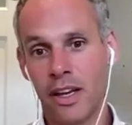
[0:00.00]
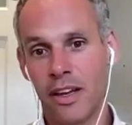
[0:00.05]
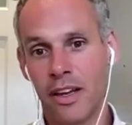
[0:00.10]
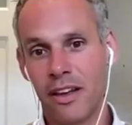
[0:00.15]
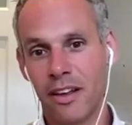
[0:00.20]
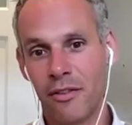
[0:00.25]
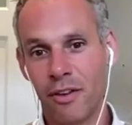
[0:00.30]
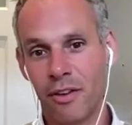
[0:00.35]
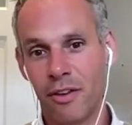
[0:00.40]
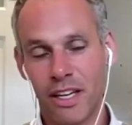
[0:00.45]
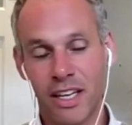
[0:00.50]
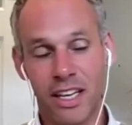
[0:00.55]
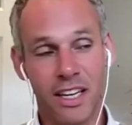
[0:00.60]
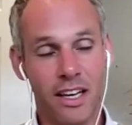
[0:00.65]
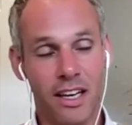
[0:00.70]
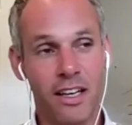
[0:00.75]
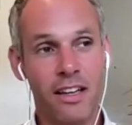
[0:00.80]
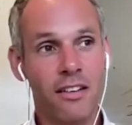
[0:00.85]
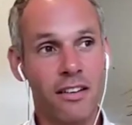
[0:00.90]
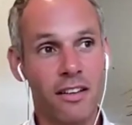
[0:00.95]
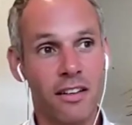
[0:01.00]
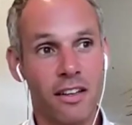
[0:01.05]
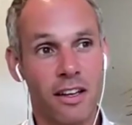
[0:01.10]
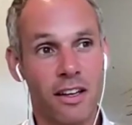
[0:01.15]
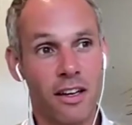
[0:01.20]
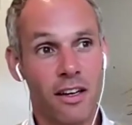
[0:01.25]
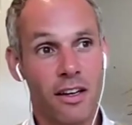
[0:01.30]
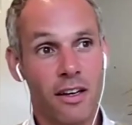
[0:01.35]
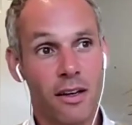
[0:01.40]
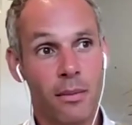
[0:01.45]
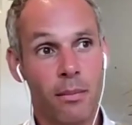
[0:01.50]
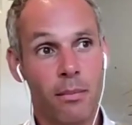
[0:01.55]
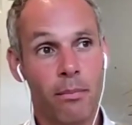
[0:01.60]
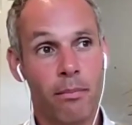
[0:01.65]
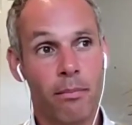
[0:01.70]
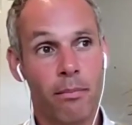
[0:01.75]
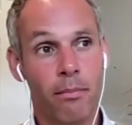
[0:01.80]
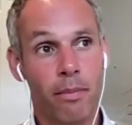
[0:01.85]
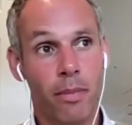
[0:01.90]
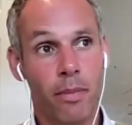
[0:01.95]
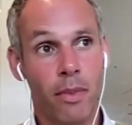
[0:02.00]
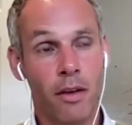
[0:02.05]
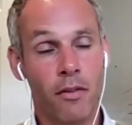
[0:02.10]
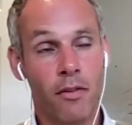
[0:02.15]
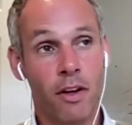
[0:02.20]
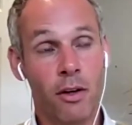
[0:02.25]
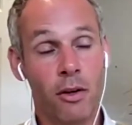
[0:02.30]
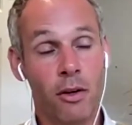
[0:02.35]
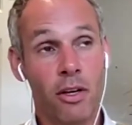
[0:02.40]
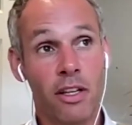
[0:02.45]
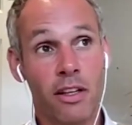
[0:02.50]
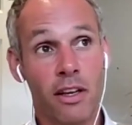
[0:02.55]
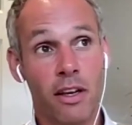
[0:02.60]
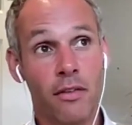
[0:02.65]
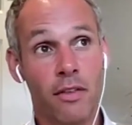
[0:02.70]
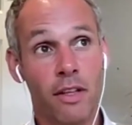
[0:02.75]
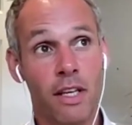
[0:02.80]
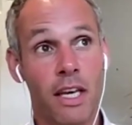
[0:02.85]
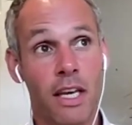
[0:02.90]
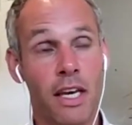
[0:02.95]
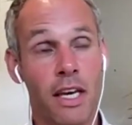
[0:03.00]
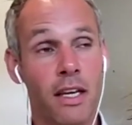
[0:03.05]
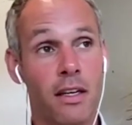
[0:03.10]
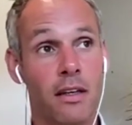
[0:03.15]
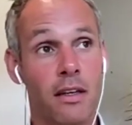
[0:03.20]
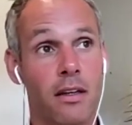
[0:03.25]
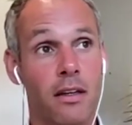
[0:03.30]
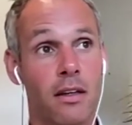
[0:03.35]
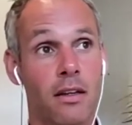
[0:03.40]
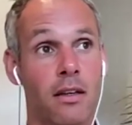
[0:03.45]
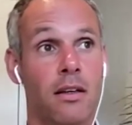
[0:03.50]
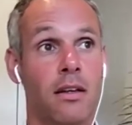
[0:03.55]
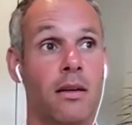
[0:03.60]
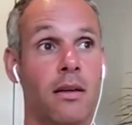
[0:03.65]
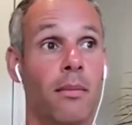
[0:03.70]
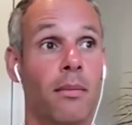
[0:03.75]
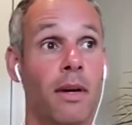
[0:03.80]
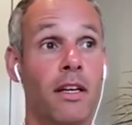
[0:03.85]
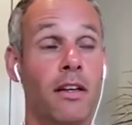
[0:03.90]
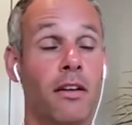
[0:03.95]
if I can add, if I look at the FDA, in my